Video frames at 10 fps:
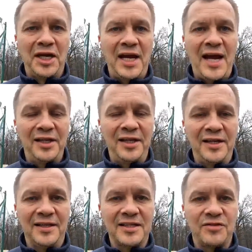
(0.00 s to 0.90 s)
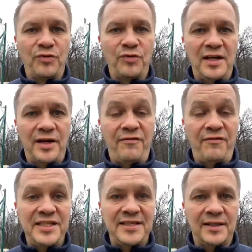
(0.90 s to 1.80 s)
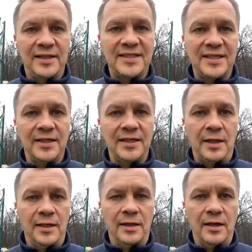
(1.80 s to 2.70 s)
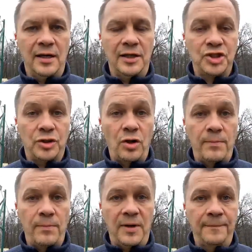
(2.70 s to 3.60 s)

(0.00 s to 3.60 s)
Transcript: handling it, as we have recently seen in Chernobyl,